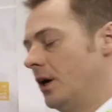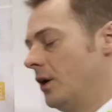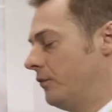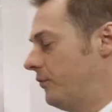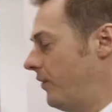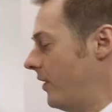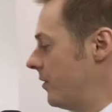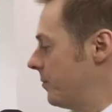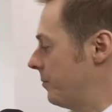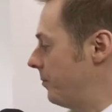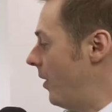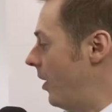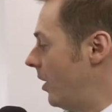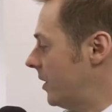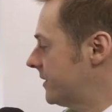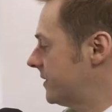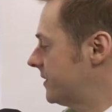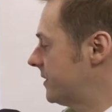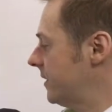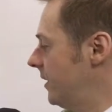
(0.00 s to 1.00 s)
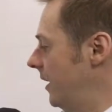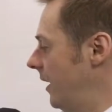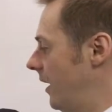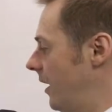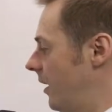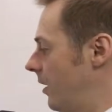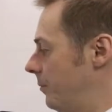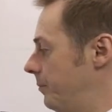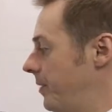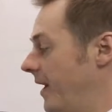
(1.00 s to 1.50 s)
for the boxed
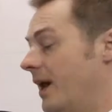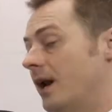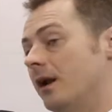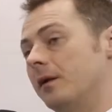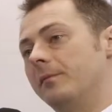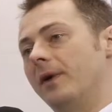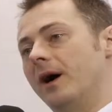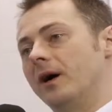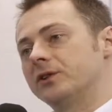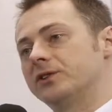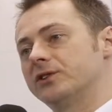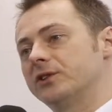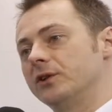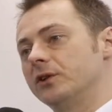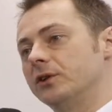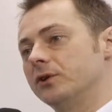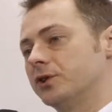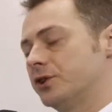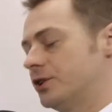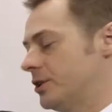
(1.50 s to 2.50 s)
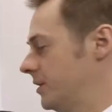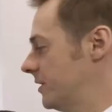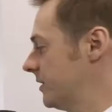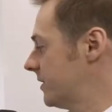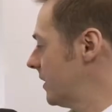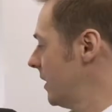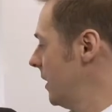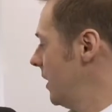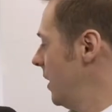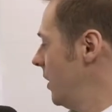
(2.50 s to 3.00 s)
panel mount
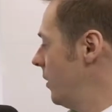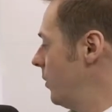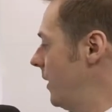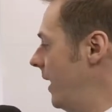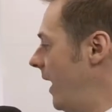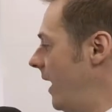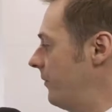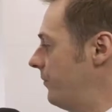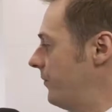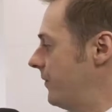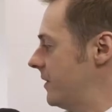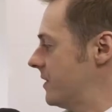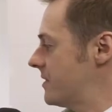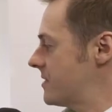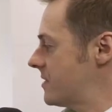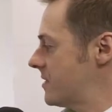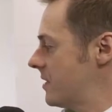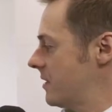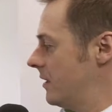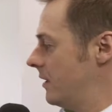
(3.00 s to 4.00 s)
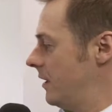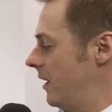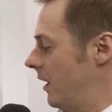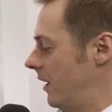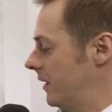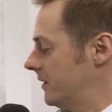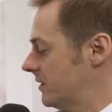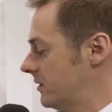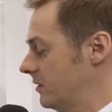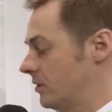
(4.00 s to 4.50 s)
solutions, we have this
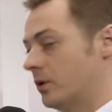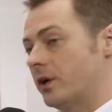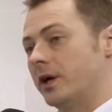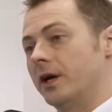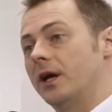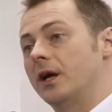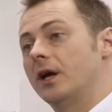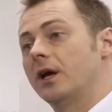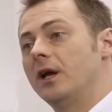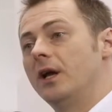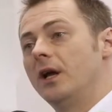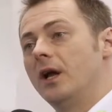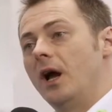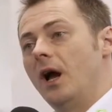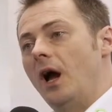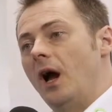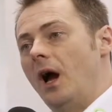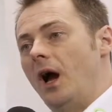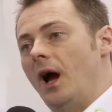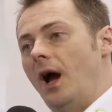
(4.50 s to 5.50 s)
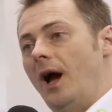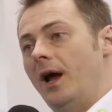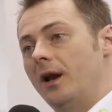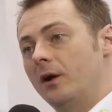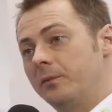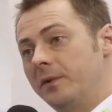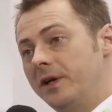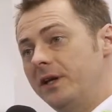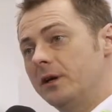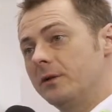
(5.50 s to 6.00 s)
nice looking
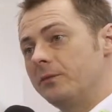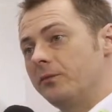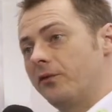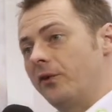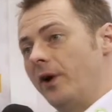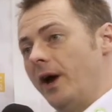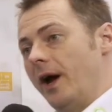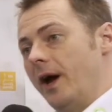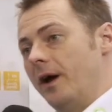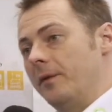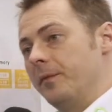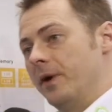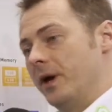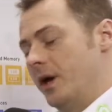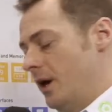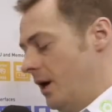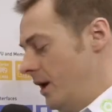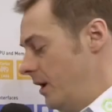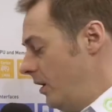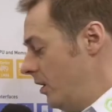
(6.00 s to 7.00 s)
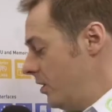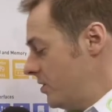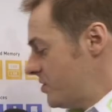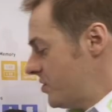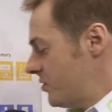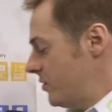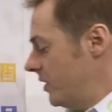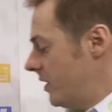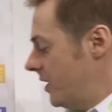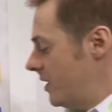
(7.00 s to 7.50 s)
aluminium frame, and
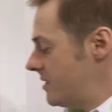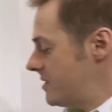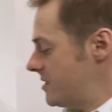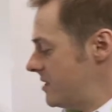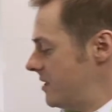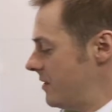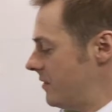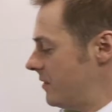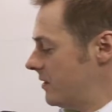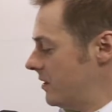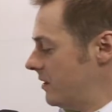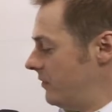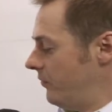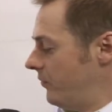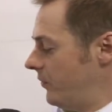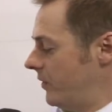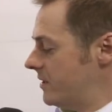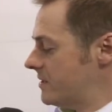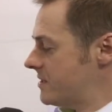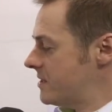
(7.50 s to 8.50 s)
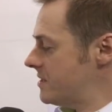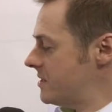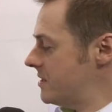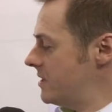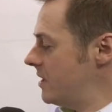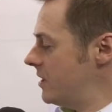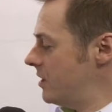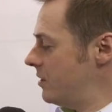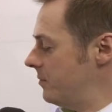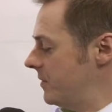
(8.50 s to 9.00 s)
also you can see the differences
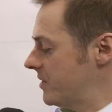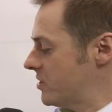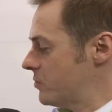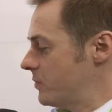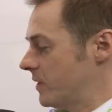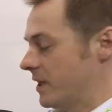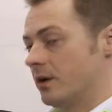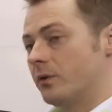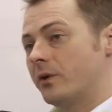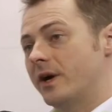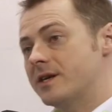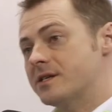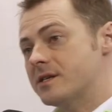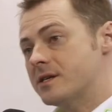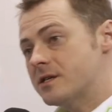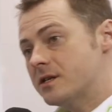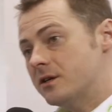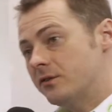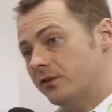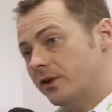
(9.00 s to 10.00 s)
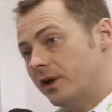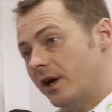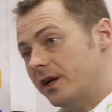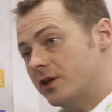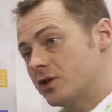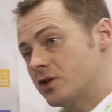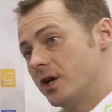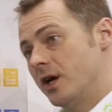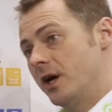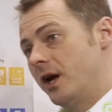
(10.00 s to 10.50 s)
here between resistive
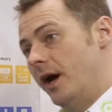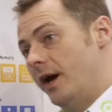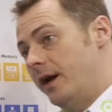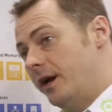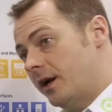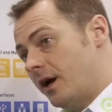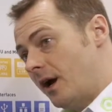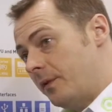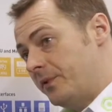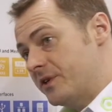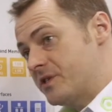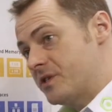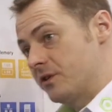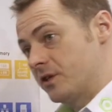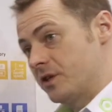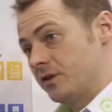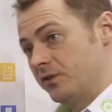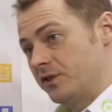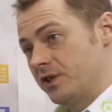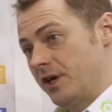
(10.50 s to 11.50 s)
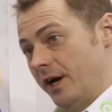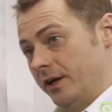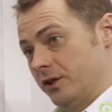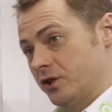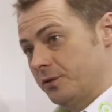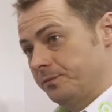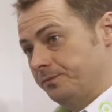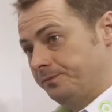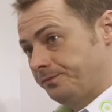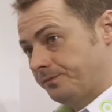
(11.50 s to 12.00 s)
touch and a capacitive
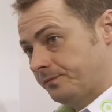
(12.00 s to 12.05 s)
touch.